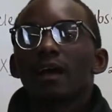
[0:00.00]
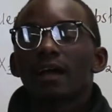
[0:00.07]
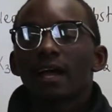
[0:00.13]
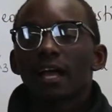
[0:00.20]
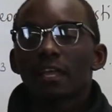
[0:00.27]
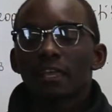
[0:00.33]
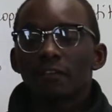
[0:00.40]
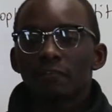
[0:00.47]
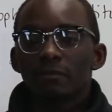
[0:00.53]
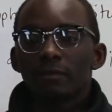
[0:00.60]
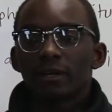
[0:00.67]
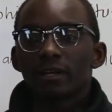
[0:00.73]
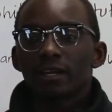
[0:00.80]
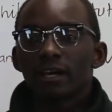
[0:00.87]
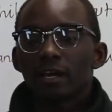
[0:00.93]
Hi
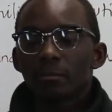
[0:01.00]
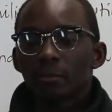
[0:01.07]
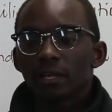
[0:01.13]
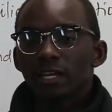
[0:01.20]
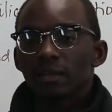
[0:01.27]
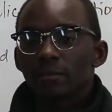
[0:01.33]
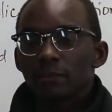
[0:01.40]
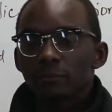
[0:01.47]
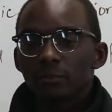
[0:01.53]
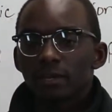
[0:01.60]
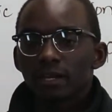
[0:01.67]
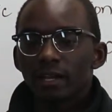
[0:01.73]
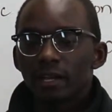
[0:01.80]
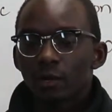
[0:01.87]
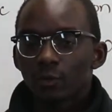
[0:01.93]
everybody, my name is
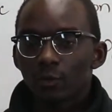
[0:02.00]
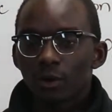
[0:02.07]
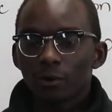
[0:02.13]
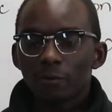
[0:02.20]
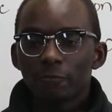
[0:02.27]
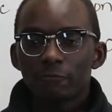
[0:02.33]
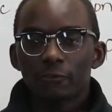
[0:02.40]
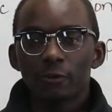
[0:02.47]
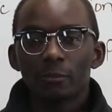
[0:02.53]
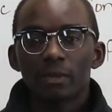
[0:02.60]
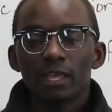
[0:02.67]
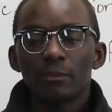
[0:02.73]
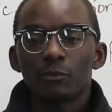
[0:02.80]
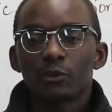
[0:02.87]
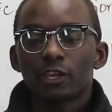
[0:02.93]
Peter Garwango from
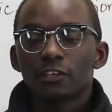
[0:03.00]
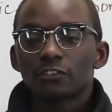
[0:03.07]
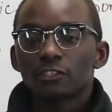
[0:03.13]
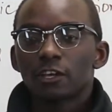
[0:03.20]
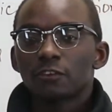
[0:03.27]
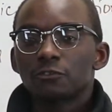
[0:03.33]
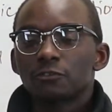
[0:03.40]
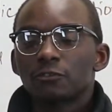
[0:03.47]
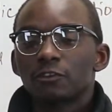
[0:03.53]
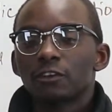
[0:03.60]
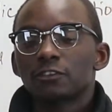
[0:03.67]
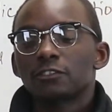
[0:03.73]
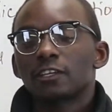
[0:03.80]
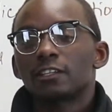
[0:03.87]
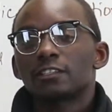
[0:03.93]
MUK Science
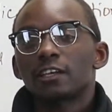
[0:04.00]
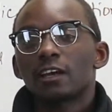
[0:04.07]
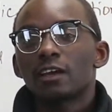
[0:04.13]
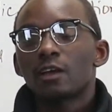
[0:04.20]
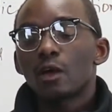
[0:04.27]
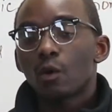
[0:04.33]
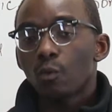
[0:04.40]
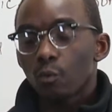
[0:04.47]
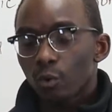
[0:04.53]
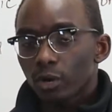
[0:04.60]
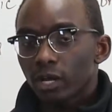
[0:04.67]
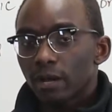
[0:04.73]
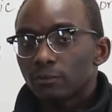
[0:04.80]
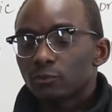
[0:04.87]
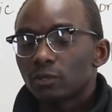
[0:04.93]
Turing Center.
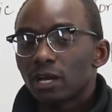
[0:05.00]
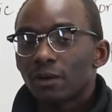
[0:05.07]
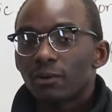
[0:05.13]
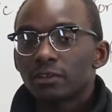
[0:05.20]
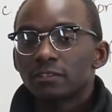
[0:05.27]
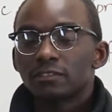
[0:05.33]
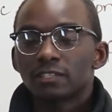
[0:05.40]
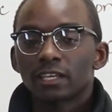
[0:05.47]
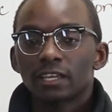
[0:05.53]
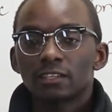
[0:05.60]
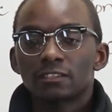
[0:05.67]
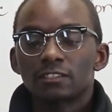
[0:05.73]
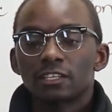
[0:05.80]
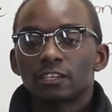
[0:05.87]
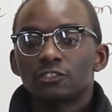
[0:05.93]
Welcome to our
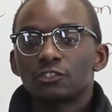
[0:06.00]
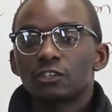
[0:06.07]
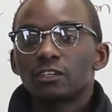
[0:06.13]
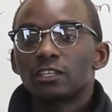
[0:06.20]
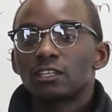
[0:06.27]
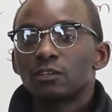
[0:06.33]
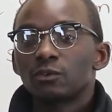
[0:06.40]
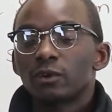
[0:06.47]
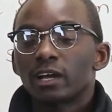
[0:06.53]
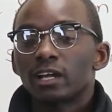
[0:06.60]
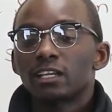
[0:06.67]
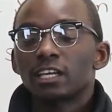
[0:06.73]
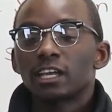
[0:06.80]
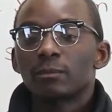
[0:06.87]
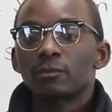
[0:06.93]
second section in
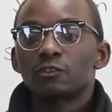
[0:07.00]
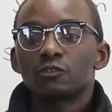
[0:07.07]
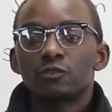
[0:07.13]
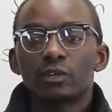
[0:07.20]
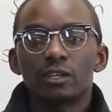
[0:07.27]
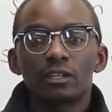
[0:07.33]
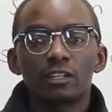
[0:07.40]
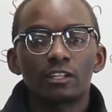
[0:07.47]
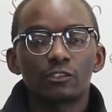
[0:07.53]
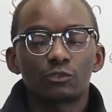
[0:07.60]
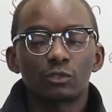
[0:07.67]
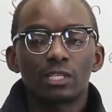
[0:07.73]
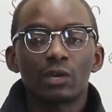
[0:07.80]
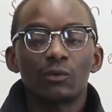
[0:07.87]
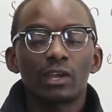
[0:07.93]
organic chemistry.
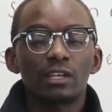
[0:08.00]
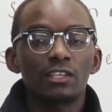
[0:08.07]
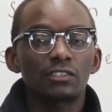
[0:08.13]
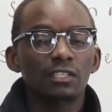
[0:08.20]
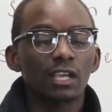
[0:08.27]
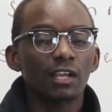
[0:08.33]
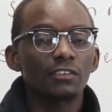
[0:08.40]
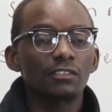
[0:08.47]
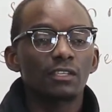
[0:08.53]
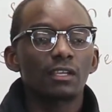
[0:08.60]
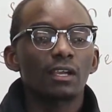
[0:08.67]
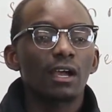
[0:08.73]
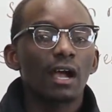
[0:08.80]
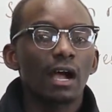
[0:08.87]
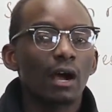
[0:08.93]
Today we are
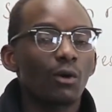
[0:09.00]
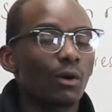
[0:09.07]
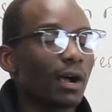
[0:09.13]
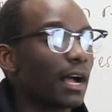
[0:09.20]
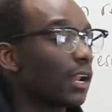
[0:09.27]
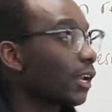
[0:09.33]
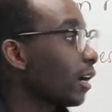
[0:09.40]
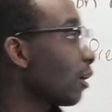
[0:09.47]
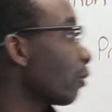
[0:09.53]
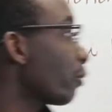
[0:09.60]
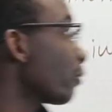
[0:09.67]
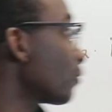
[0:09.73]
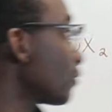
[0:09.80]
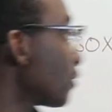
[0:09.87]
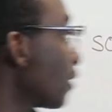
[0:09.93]
discussing how
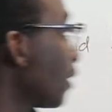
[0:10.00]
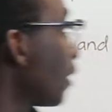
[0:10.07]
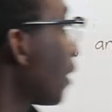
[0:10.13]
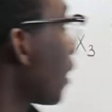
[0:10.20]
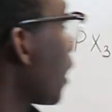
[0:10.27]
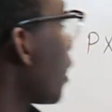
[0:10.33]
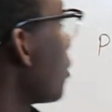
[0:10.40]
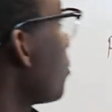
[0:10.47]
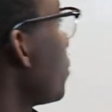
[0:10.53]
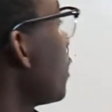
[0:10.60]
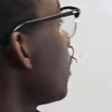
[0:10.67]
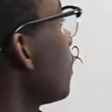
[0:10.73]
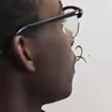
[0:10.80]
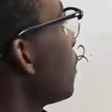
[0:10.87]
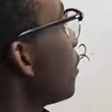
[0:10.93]
alcohols can
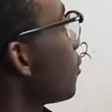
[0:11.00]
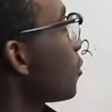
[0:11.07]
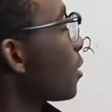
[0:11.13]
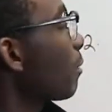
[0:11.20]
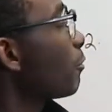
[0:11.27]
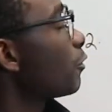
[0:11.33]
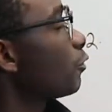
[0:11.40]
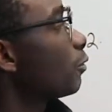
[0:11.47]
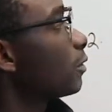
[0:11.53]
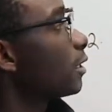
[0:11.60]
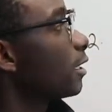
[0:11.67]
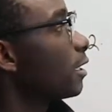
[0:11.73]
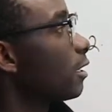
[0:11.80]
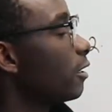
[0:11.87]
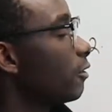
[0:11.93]
be
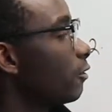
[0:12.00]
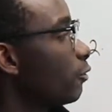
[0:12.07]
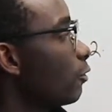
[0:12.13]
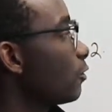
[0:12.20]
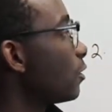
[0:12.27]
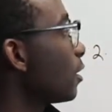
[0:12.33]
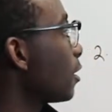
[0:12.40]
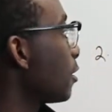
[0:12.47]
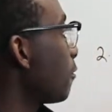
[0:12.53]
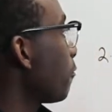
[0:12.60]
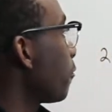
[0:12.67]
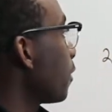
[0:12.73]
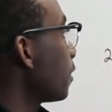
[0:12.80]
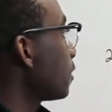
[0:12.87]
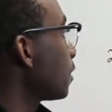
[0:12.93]
substituted using
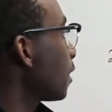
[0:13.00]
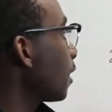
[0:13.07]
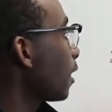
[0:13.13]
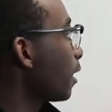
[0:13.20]
different